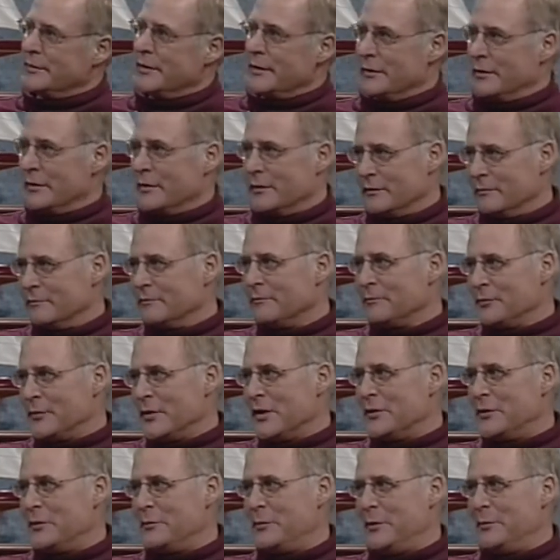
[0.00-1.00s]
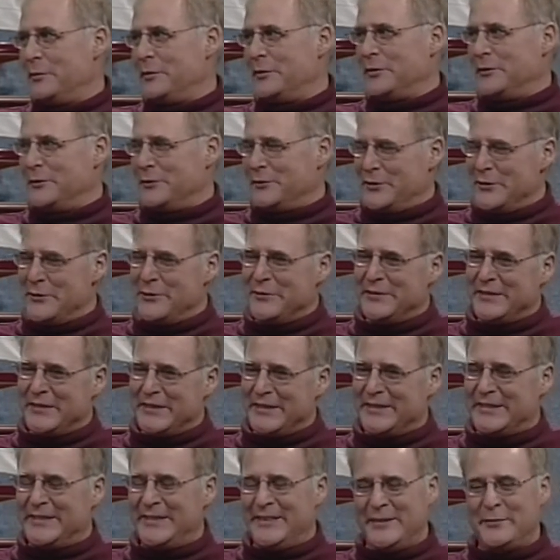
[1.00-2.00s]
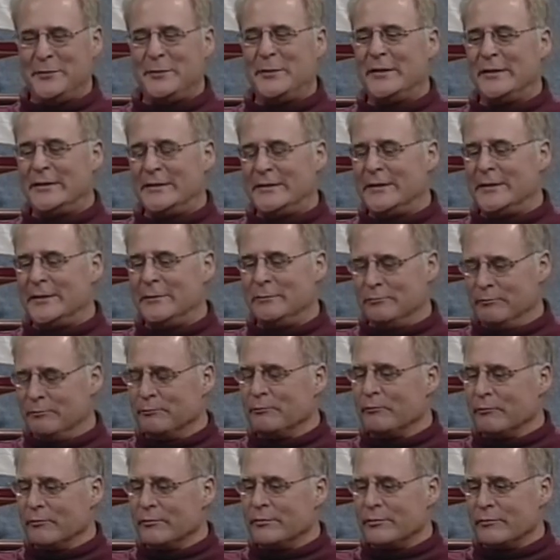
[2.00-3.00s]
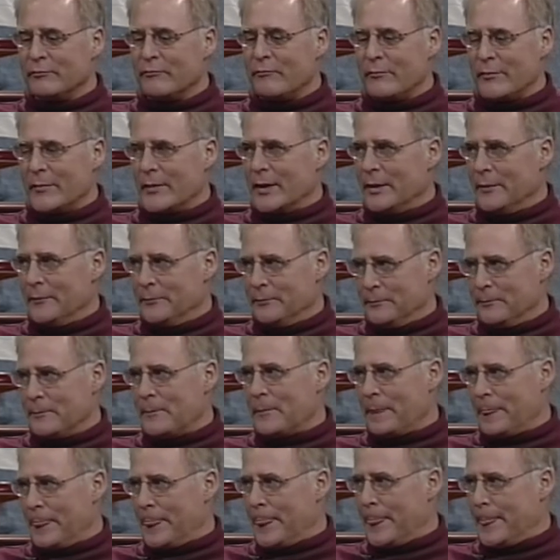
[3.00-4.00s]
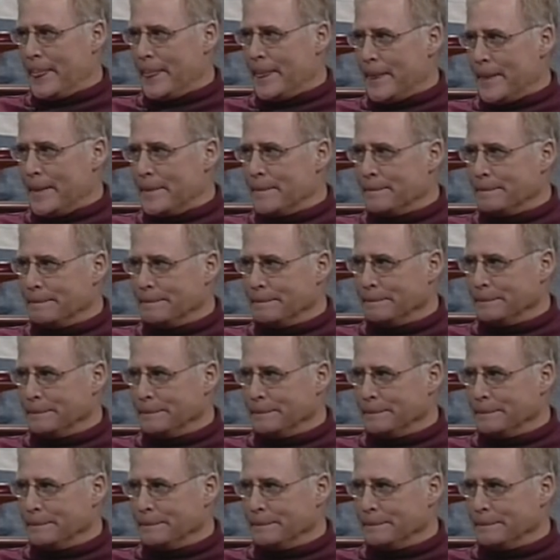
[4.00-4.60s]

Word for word: than the the people who don't succeed. But um, tell us about some of our, the, these recent